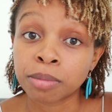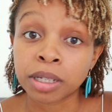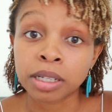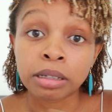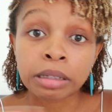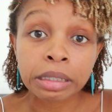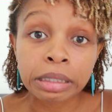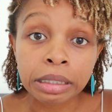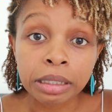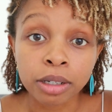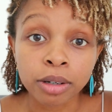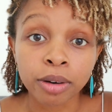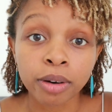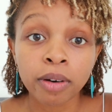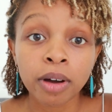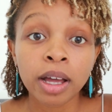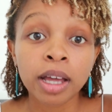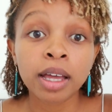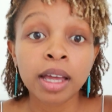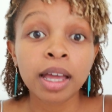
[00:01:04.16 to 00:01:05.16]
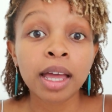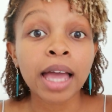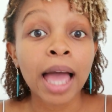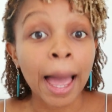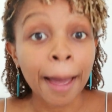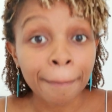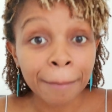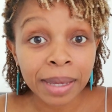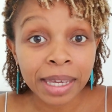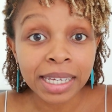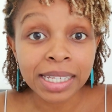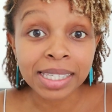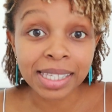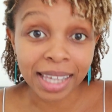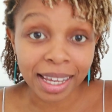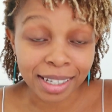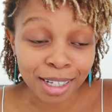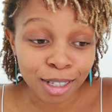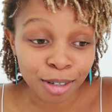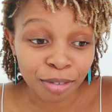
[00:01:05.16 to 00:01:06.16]
be, you know, happy and
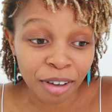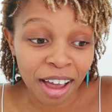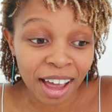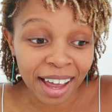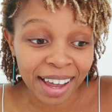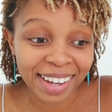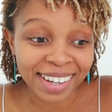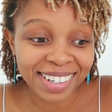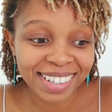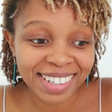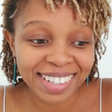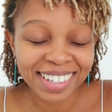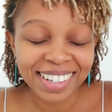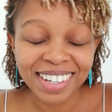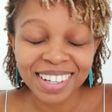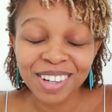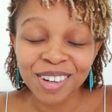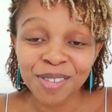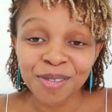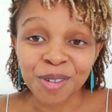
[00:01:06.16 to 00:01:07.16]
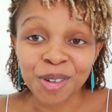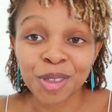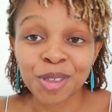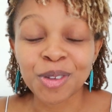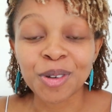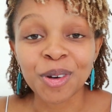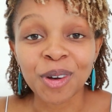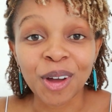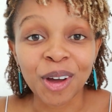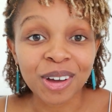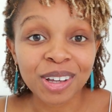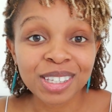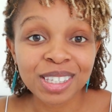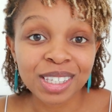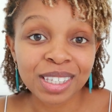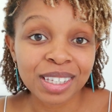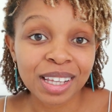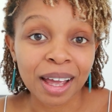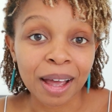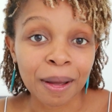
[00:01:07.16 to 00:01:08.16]
satisfied with your
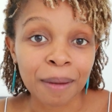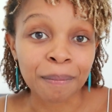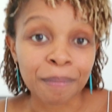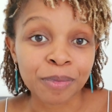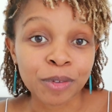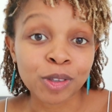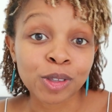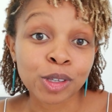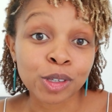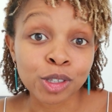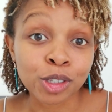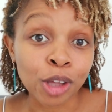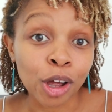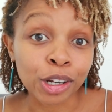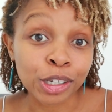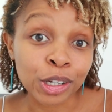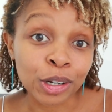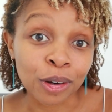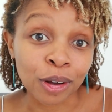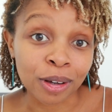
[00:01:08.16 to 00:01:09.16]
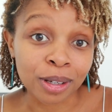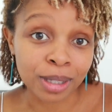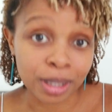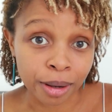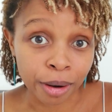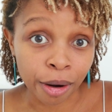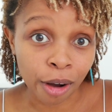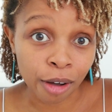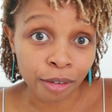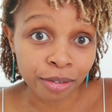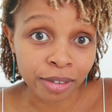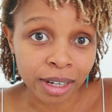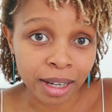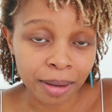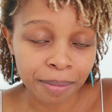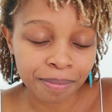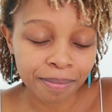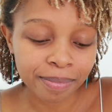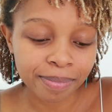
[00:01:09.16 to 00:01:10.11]
locks, with your starter locks thereafter.